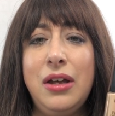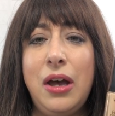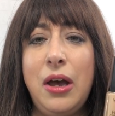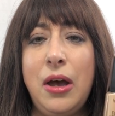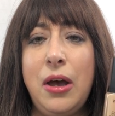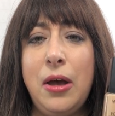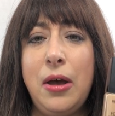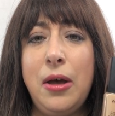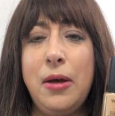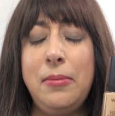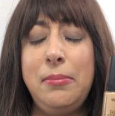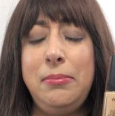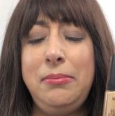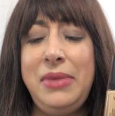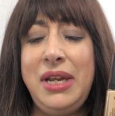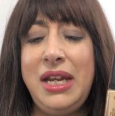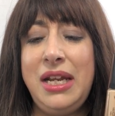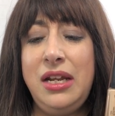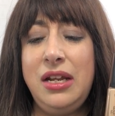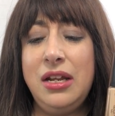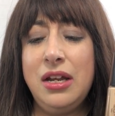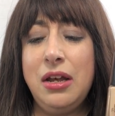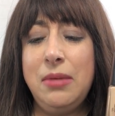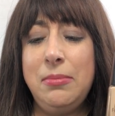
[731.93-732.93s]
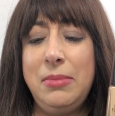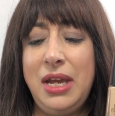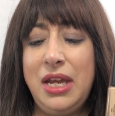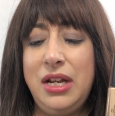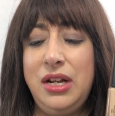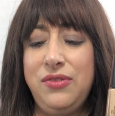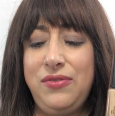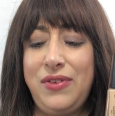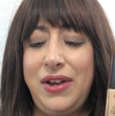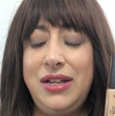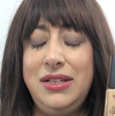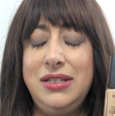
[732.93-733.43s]
medium, and
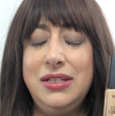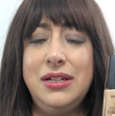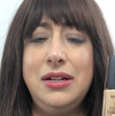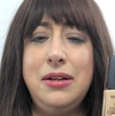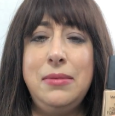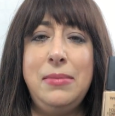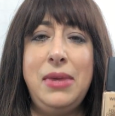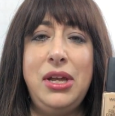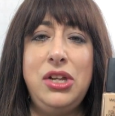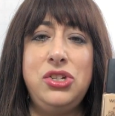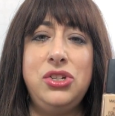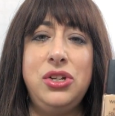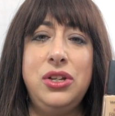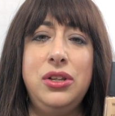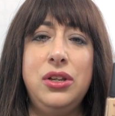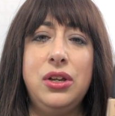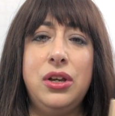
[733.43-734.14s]
if I didn't mention,